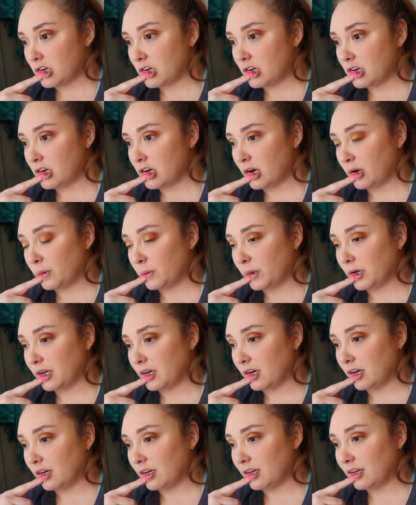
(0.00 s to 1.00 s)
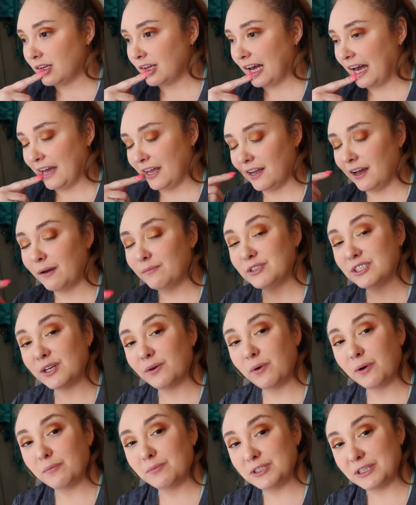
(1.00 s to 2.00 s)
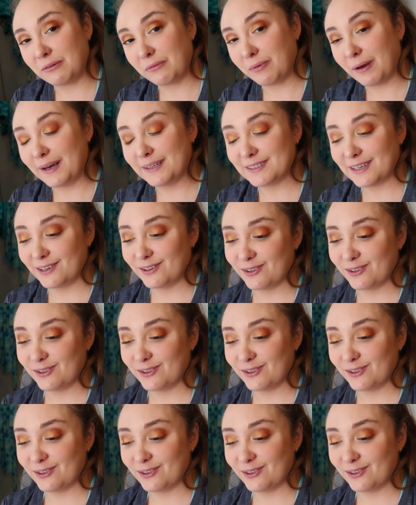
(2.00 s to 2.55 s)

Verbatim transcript: I don't want to I, am still wearing pajama pants.